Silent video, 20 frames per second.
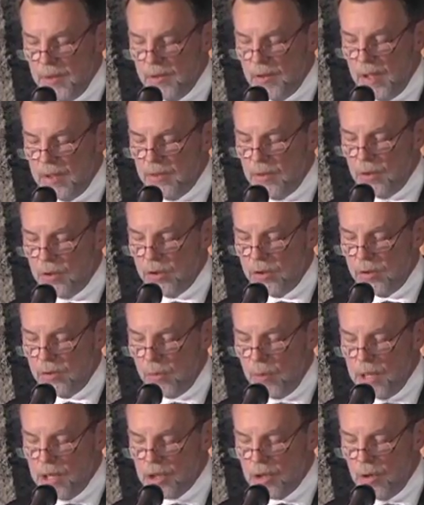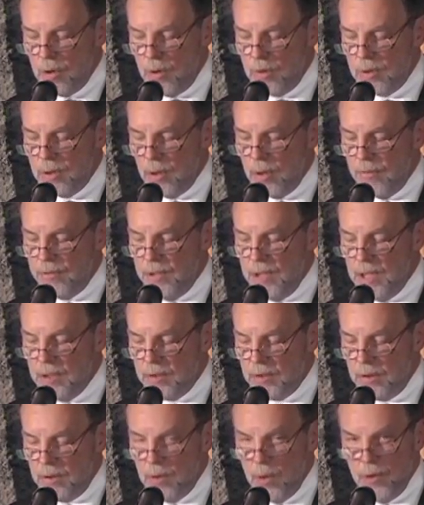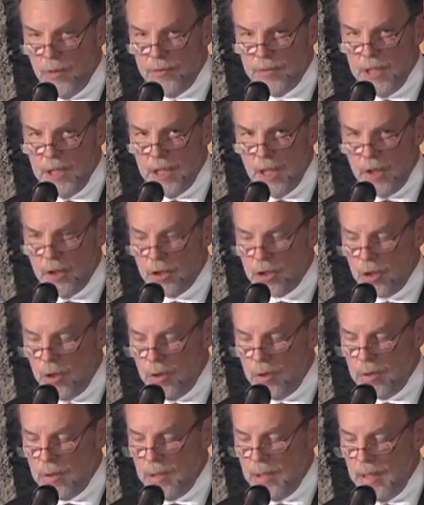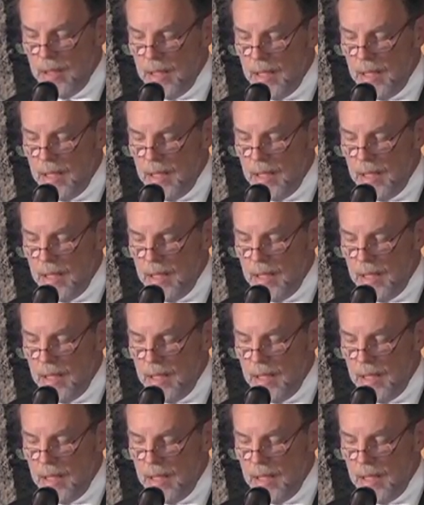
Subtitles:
that the threshold of detention